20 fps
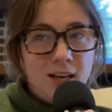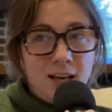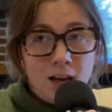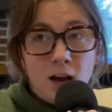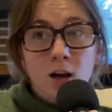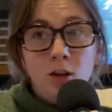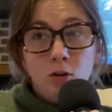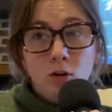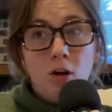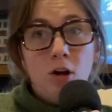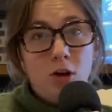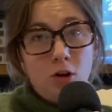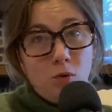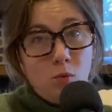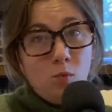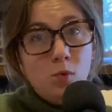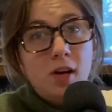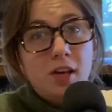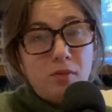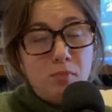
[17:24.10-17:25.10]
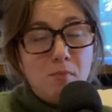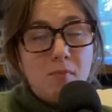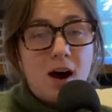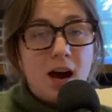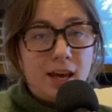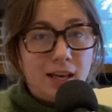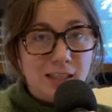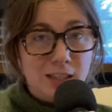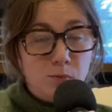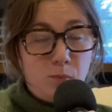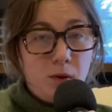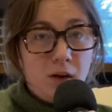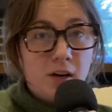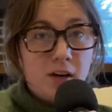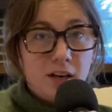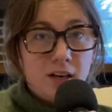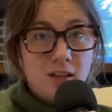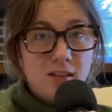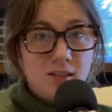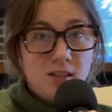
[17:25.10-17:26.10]
along with my
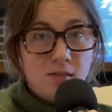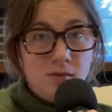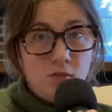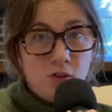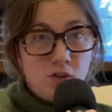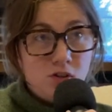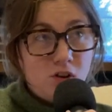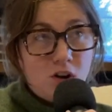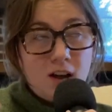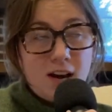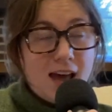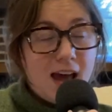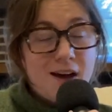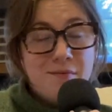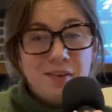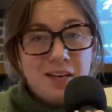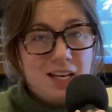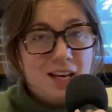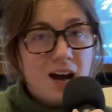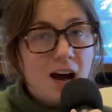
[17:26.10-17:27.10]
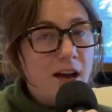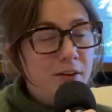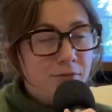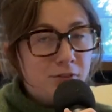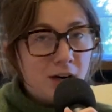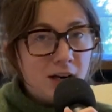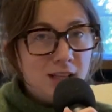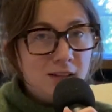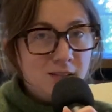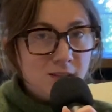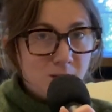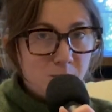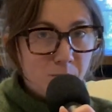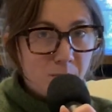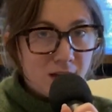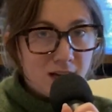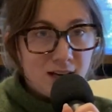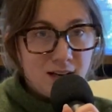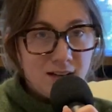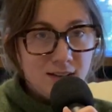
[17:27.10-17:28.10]
experience of just not having guy friends,
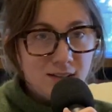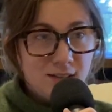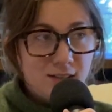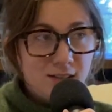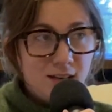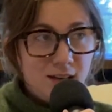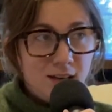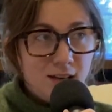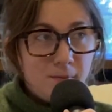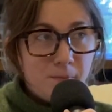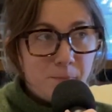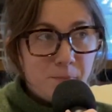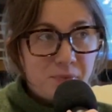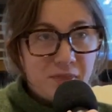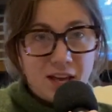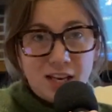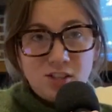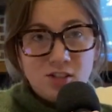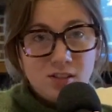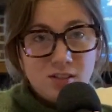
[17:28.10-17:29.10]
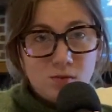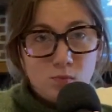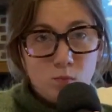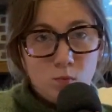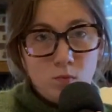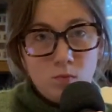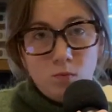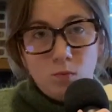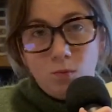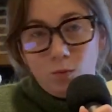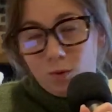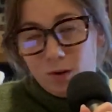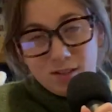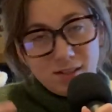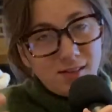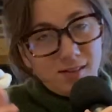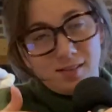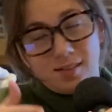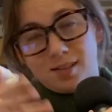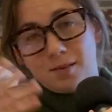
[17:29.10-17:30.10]
because that just
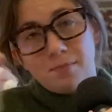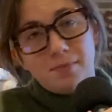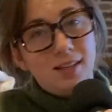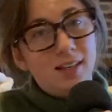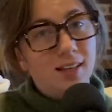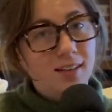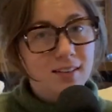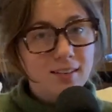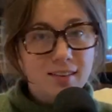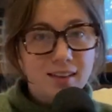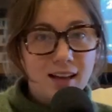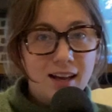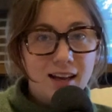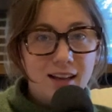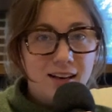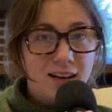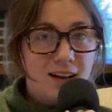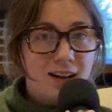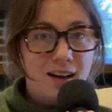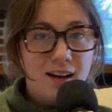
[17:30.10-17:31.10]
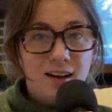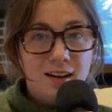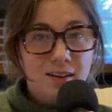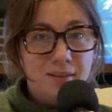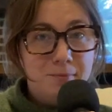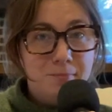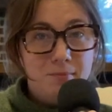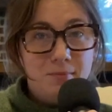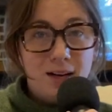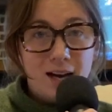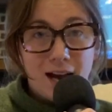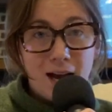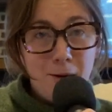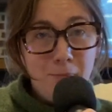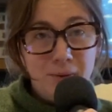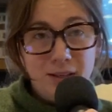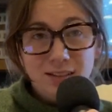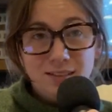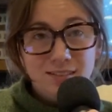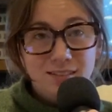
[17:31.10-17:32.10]
wasn't something that
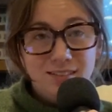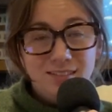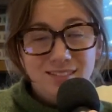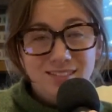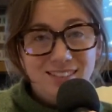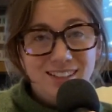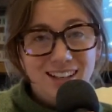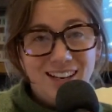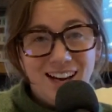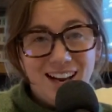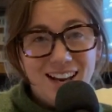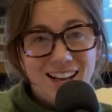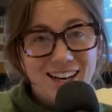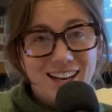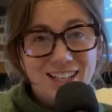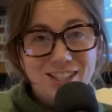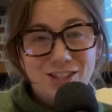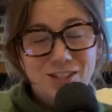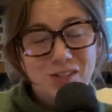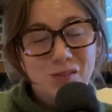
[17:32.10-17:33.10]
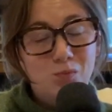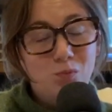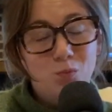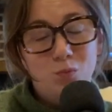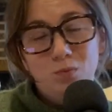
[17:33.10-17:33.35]
happened and I just